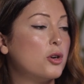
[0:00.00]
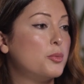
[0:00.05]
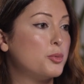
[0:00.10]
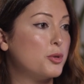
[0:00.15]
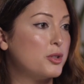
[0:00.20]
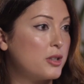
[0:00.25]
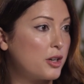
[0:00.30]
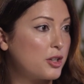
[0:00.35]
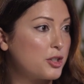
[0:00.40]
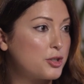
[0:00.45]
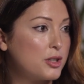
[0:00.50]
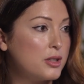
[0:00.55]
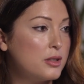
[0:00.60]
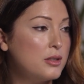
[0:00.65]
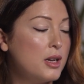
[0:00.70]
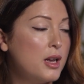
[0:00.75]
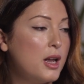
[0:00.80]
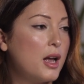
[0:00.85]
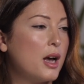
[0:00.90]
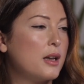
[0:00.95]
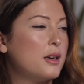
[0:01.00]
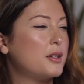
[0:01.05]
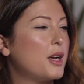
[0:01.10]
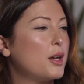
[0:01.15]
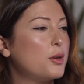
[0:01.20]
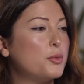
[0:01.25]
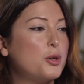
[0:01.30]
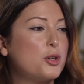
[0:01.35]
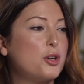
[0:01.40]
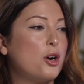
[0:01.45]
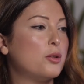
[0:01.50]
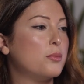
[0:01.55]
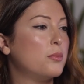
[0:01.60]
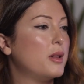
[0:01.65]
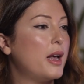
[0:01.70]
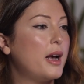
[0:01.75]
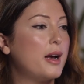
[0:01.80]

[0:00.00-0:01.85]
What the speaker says: oil production. It can work on